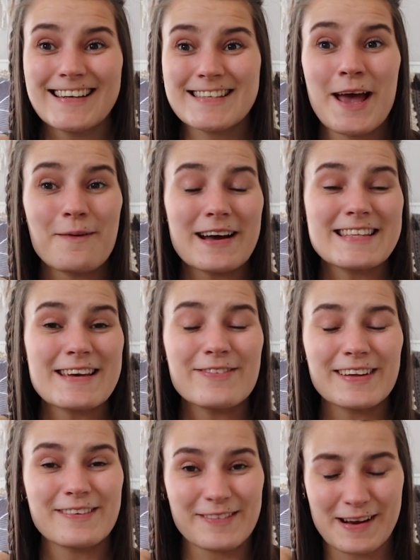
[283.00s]
So I
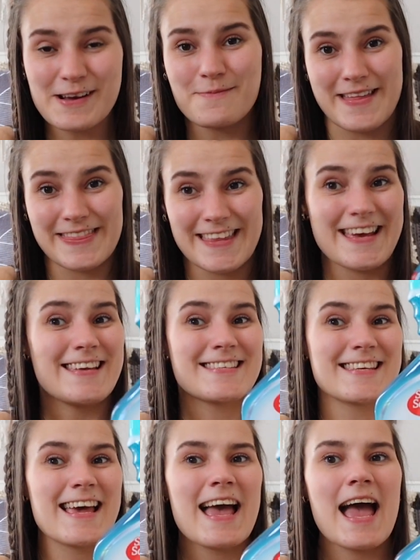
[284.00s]
definitely recommend
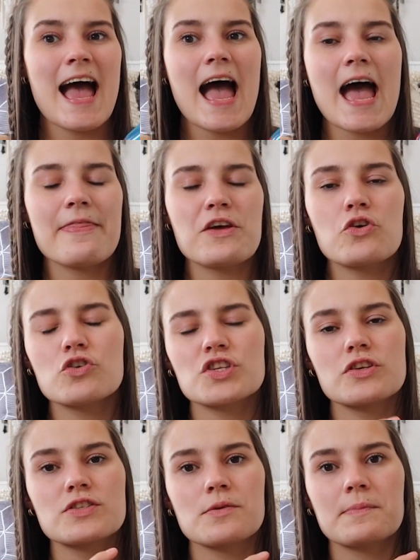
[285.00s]
this. And then
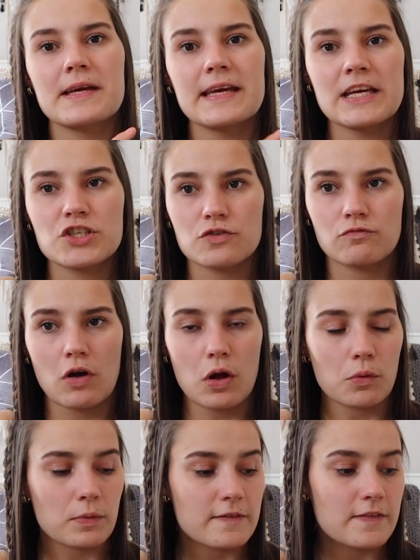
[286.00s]
also some kitchen
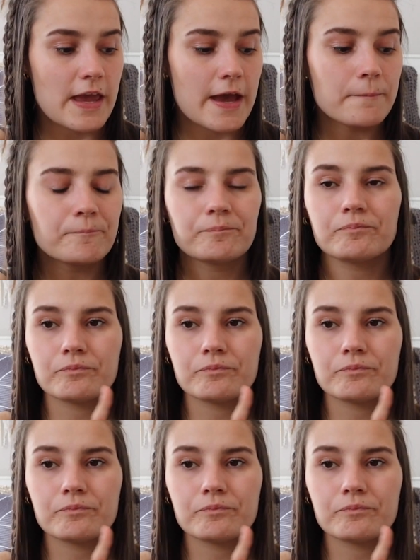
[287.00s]
roll with you.